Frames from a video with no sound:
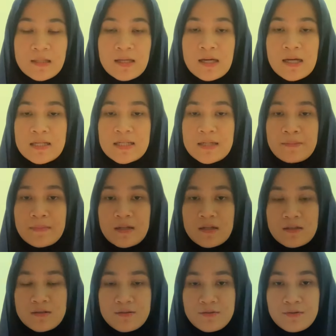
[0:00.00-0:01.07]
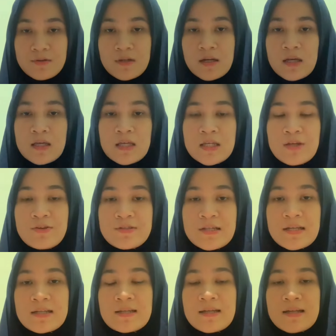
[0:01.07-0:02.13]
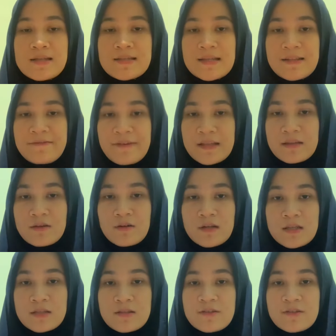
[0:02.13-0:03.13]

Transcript: And number two, using the needs inventory